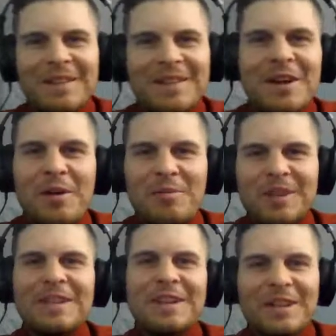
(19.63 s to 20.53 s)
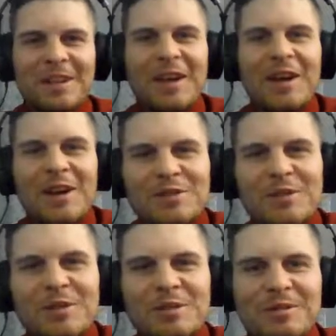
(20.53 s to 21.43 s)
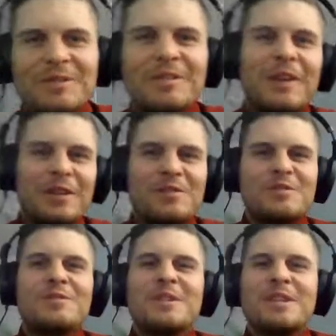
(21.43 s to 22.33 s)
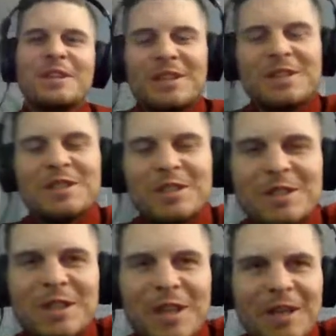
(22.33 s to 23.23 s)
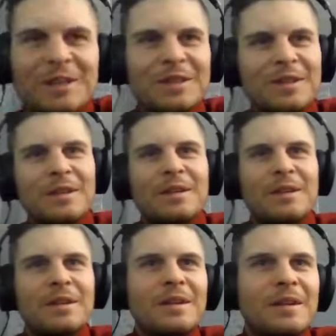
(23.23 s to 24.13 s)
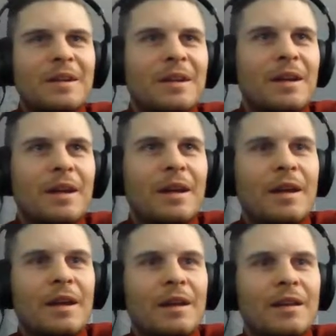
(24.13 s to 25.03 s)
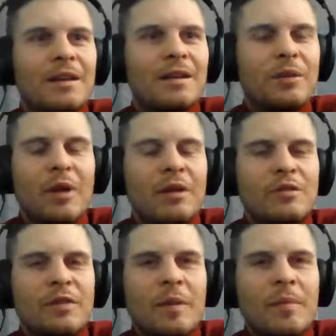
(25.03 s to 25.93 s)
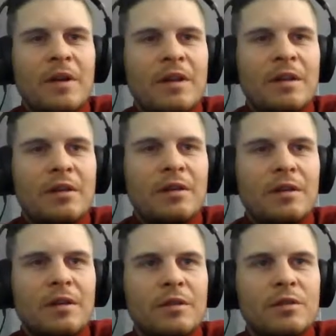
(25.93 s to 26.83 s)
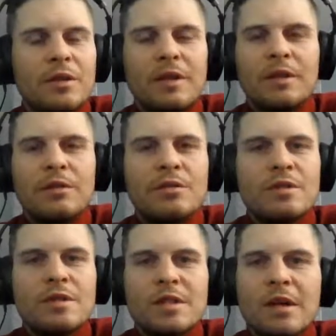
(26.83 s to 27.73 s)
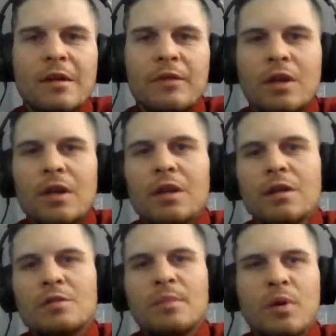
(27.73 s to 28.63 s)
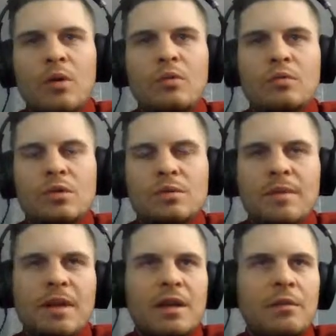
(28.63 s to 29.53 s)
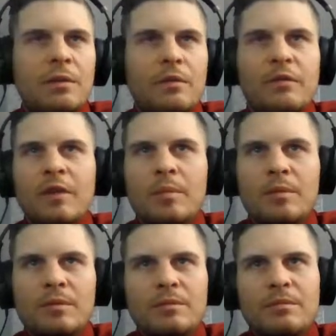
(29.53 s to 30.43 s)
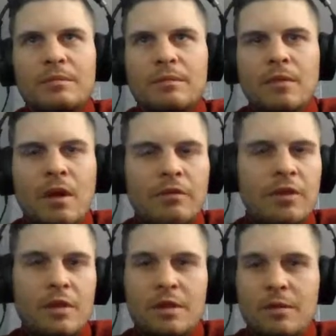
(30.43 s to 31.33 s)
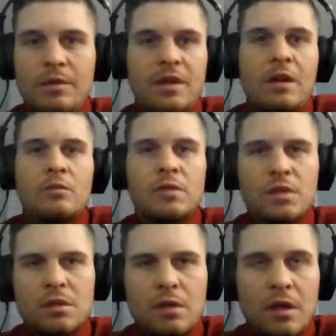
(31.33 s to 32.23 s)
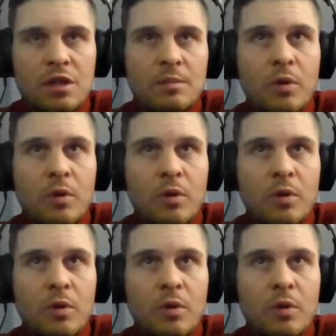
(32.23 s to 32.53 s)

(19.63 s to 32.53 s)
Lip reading: I'm the king of cash flow. I used to be the Kijiji King. And I'd flip anything on here, trailers and stuff, cars, boats, man, we were flipping everything. And then went to houses. I actually bought